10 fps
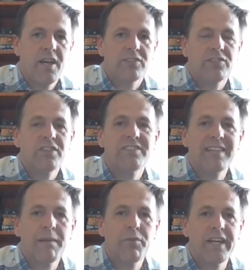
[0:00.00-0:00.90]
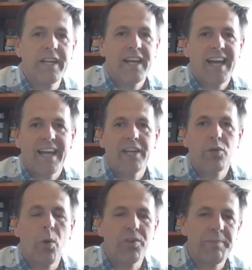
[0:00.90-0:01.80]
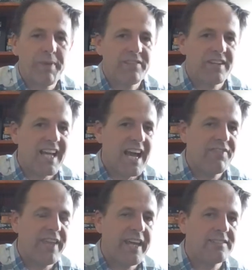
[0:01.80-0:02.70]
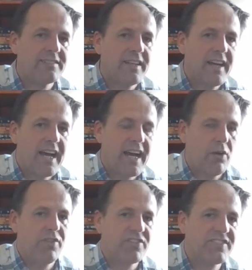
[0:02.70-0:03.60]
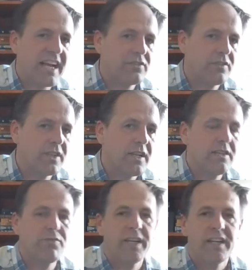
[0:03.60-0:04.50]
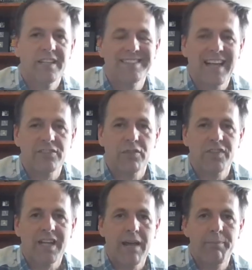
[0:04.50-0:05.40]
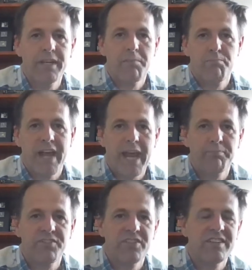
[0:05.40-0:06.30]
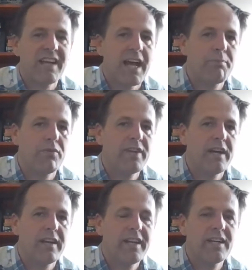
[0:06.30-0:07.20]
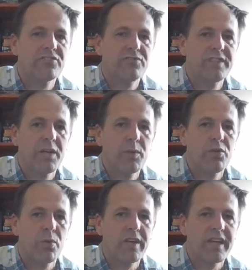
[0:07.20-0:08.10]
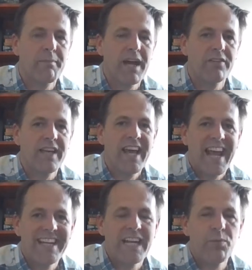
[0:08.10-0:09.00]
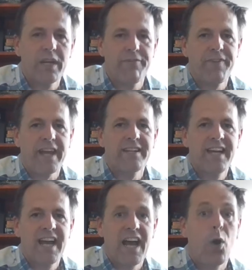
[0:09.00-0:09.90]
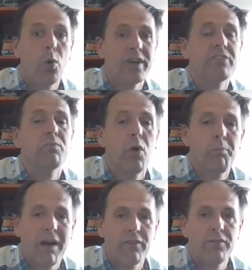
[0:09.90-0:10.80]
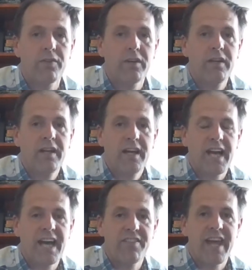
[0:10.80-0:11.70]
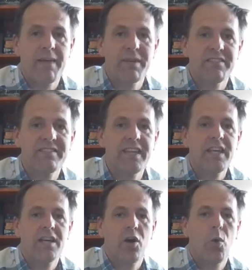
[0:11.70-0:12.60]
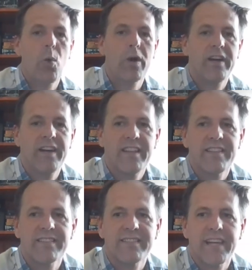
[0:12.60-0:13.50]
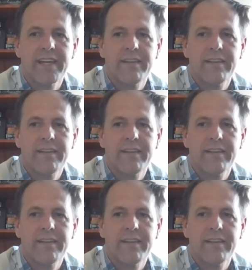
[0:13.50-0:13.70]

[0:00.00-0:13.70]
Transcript: So in summary, it all depends on context, on the size of the country, the size of the company, perhaps the type of the industry that we're talking about, and that will affect who is more powerful, the MNC or the state.